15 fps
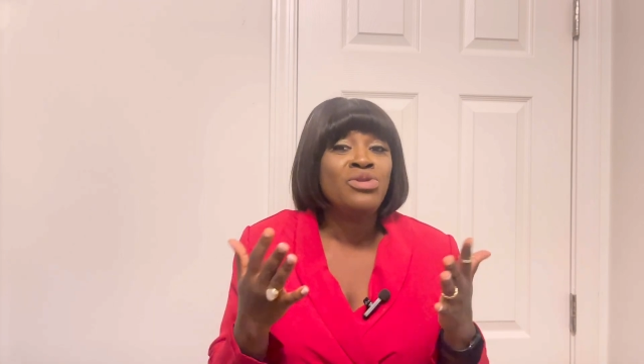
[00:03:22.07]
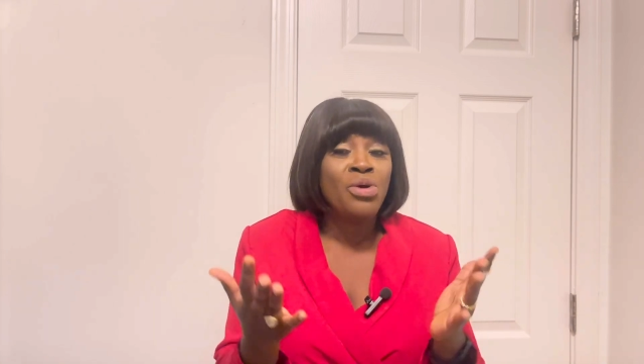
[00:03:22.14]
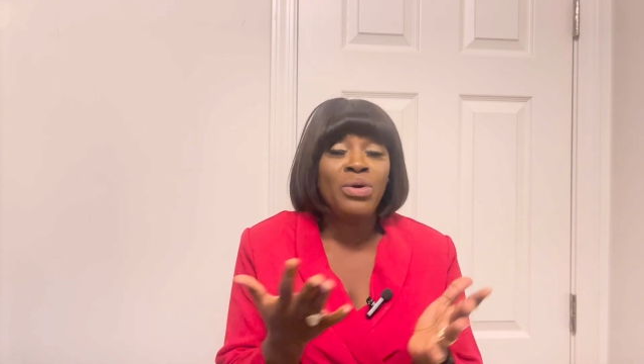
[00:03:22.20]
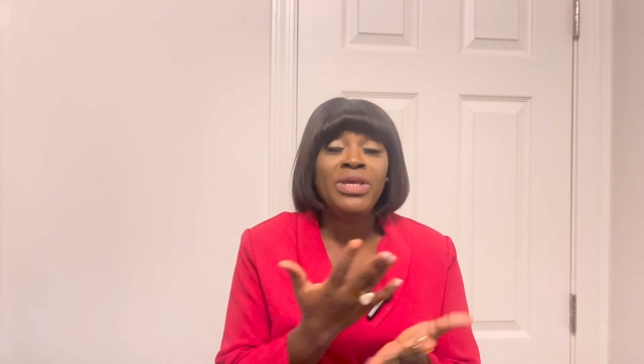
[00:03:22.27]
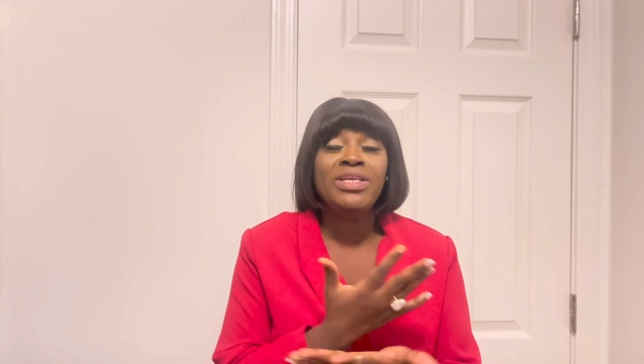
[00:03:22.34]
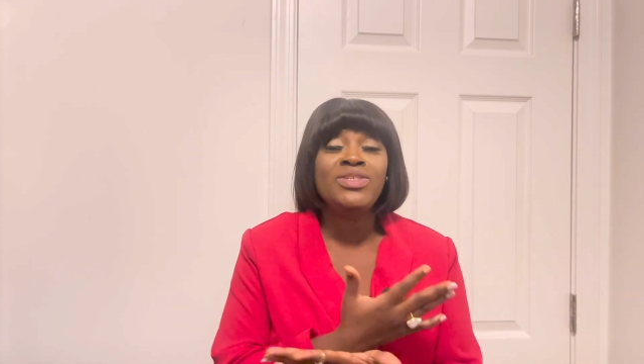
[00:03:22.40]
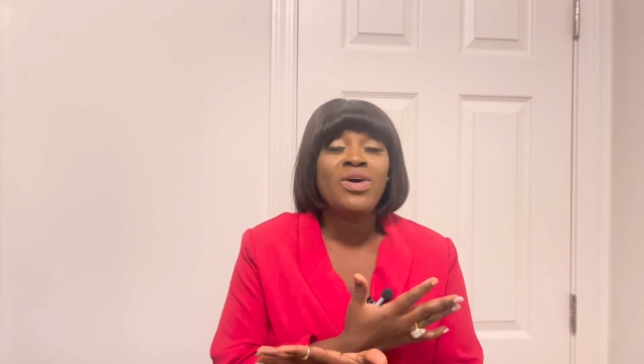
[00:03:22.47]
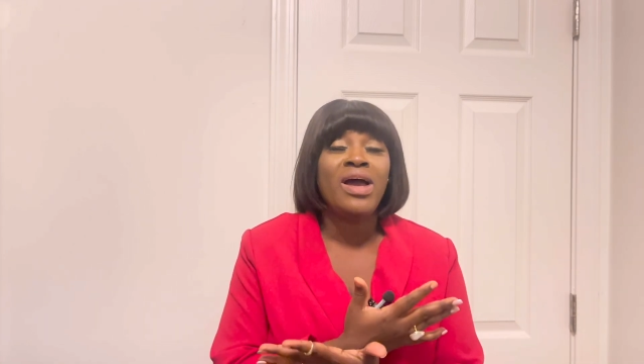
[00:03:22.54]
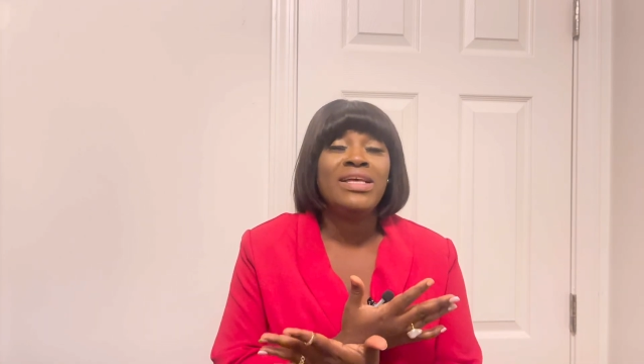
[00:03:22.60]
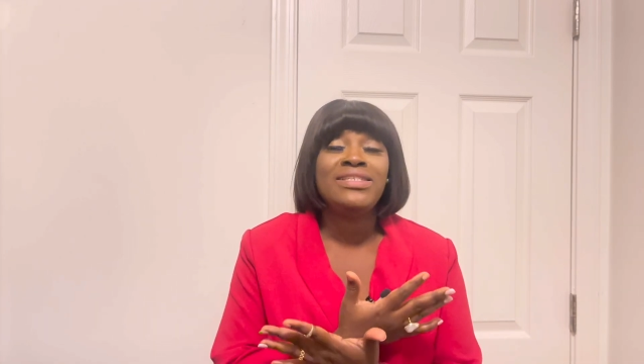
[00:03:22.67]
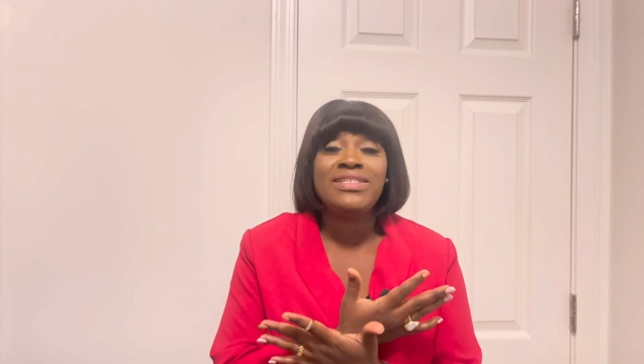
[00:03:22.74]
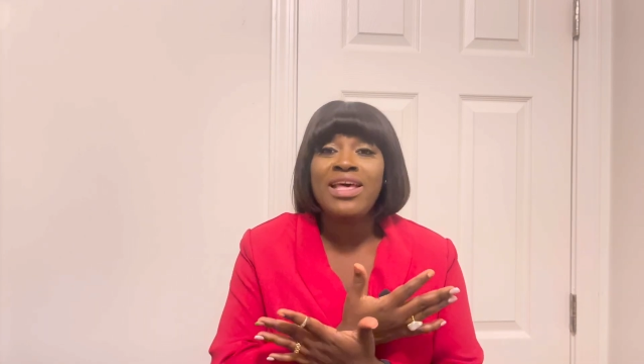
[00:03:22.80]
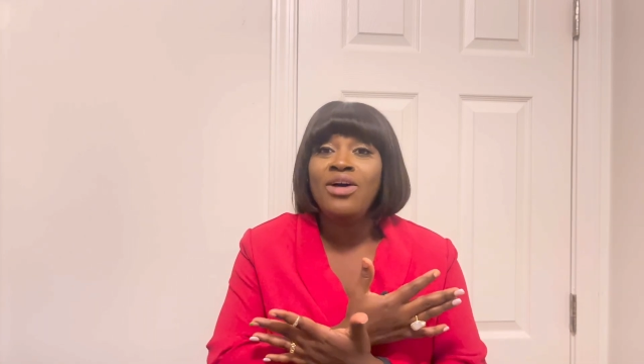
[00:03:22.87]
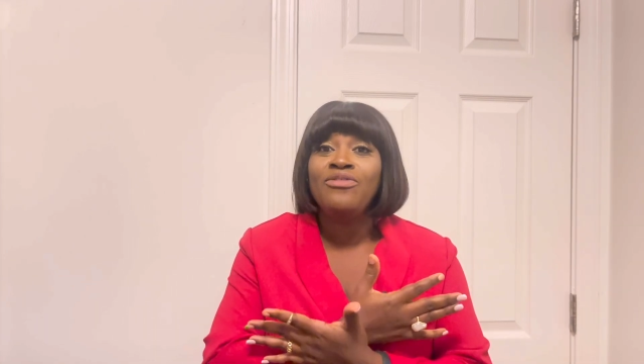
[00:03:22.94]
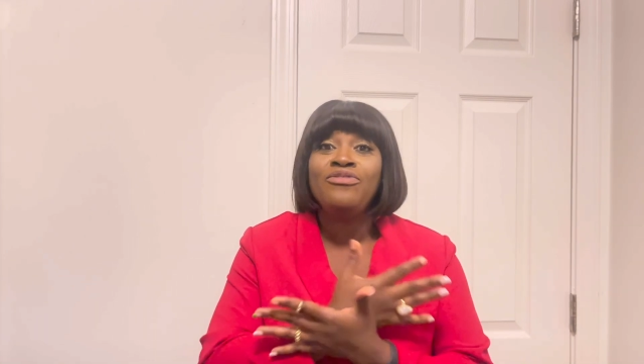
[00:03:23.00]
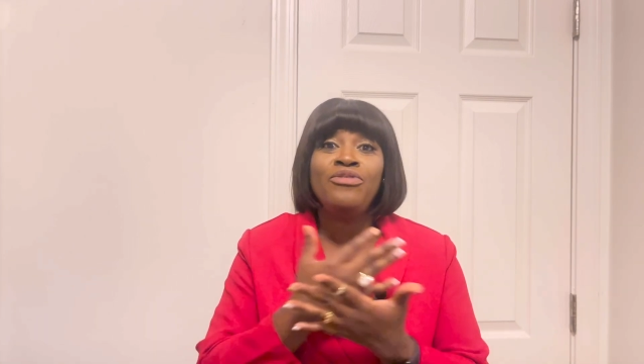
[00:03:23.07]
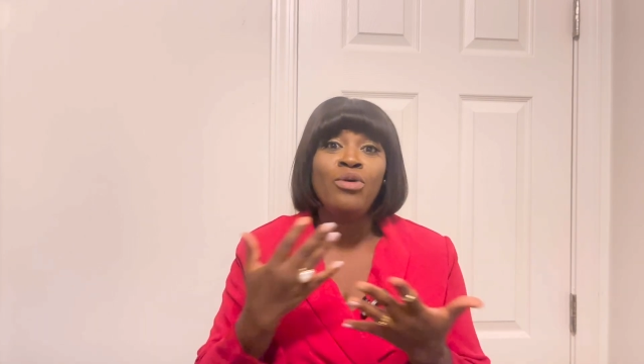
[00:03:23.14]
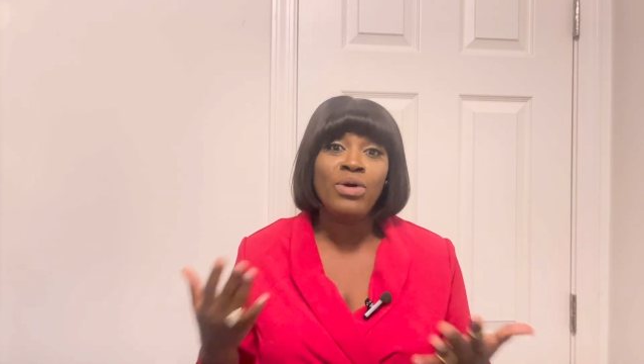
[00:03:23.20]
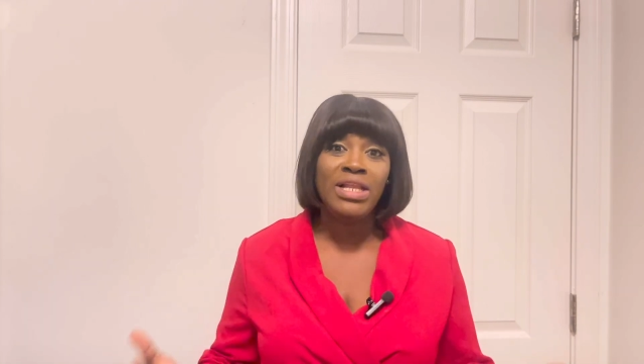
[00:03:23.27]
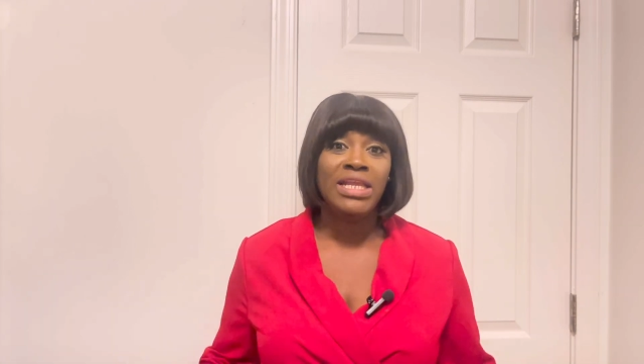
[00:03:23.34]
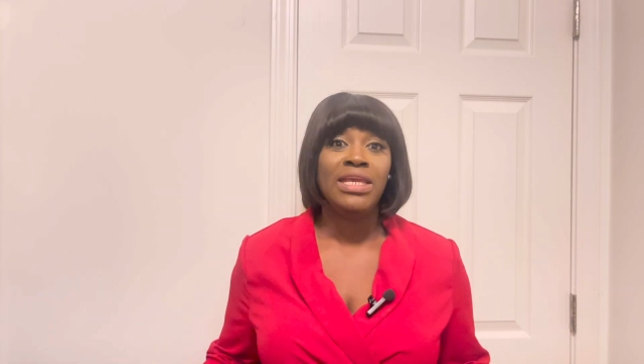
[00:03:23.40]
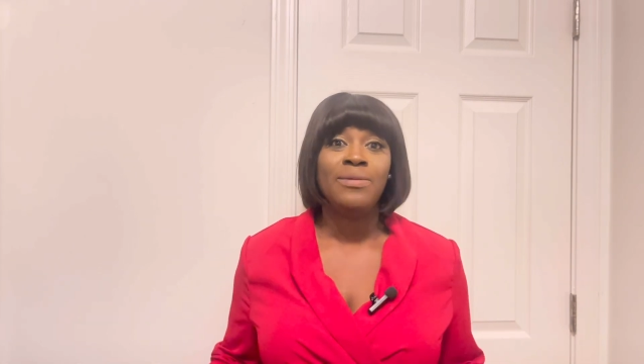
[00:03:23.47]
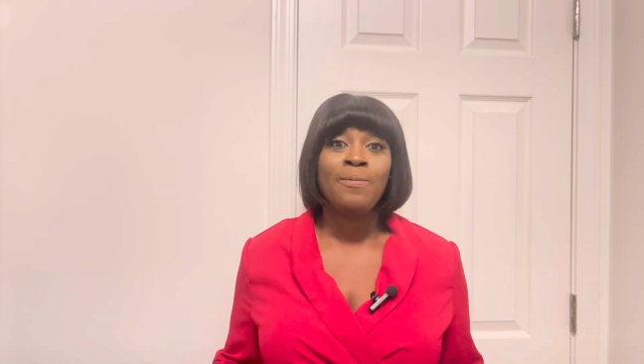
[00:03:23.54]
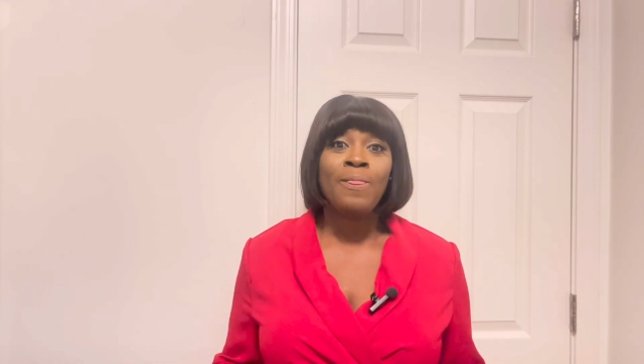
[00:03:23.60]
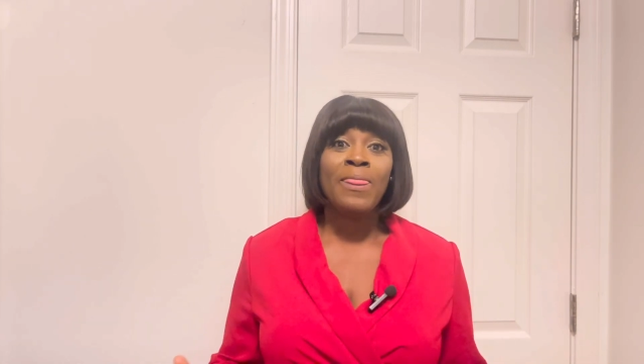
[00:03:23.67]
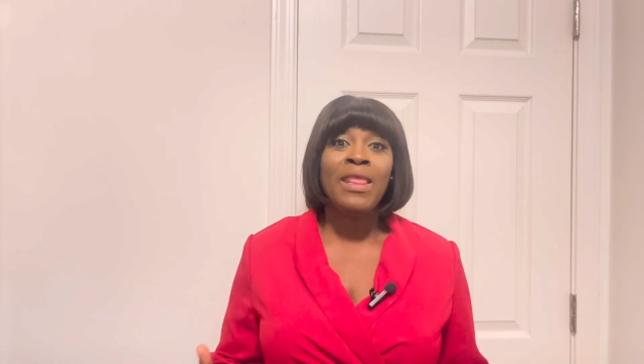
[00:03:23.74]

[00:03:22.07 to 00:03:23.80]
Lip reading: know his or herself fully.